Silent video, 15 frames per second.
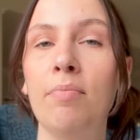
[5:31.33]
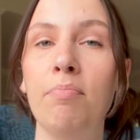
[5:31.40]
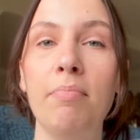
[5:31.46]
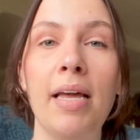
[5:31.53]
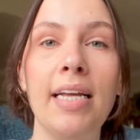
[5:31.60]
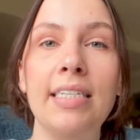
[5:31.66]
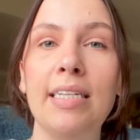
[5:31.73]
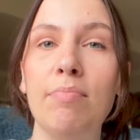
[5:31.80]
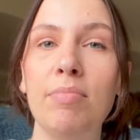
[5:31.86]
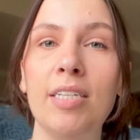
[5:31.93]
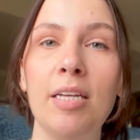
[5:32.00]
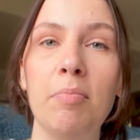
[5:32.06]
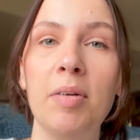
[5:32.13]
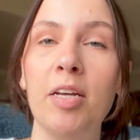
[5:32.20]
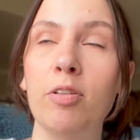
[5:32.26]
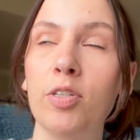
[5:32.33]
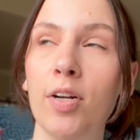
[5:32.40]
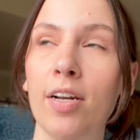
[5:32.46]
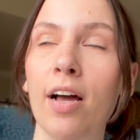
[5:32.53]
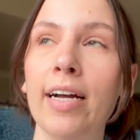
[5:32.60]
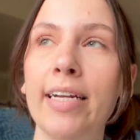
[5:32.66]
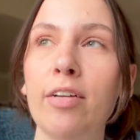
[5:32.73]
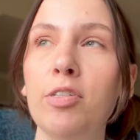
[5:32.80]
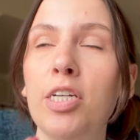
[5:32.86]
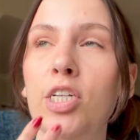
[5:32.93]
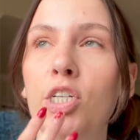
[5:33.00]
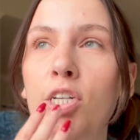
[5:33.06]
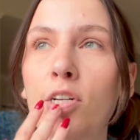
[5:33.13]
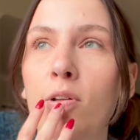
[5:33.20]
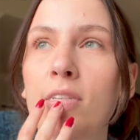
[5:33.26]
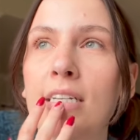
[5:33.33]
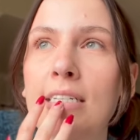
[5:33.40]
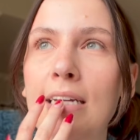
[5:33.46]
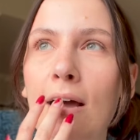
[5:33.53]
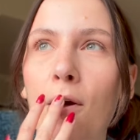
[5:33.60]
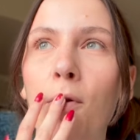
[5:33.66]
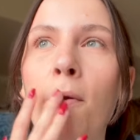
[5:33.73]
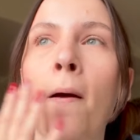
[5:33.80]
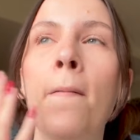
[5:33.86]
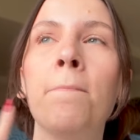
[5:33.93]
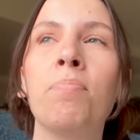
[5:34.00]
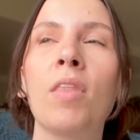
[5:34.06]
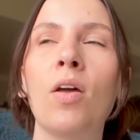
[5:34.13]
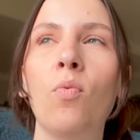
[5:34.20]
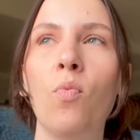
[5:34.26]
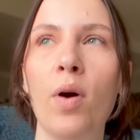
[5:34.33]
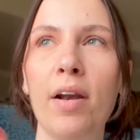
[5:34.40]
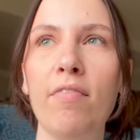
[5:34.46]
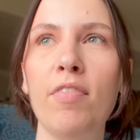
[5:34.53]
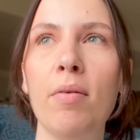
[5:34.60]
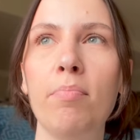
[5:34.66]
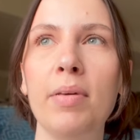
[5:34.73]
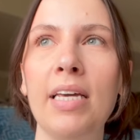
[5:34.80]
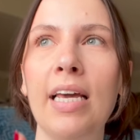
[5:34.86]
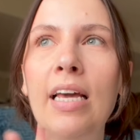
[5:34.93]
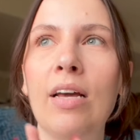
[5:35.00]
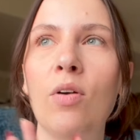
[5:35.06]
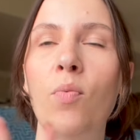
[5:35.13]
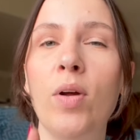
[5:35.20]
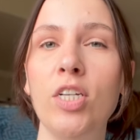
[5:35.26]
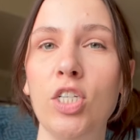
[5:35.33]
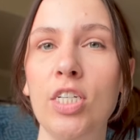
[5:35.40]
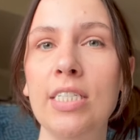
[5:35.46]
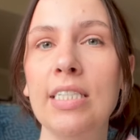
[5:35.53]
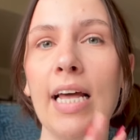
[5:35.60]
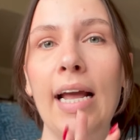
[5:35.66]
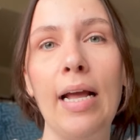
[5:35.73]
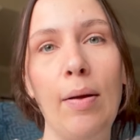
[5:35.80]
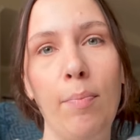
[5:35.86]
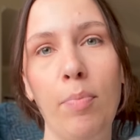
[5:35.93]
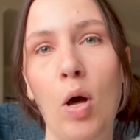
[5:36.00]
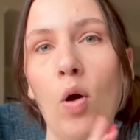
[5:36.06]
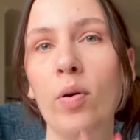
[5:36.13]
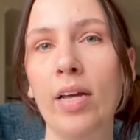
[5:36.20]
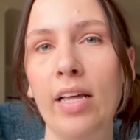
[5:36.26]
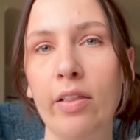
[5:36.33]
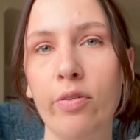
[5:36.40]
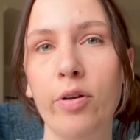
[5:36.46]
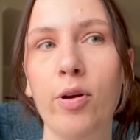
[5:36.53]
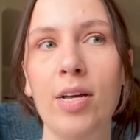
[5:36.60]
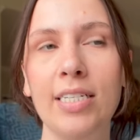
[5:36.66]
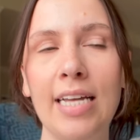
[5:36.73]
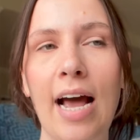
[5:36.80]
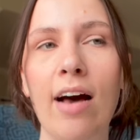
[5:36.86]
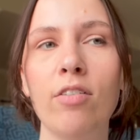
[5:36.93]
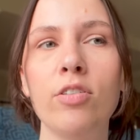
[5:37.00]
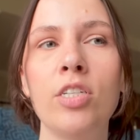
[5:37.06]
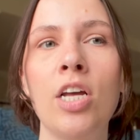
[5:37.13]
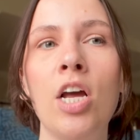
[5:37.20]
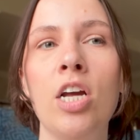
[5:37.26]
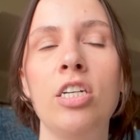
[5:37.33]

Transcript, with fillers: makes him seem guilty or not guilty, she notes it down one of them being when she's like poking through his house,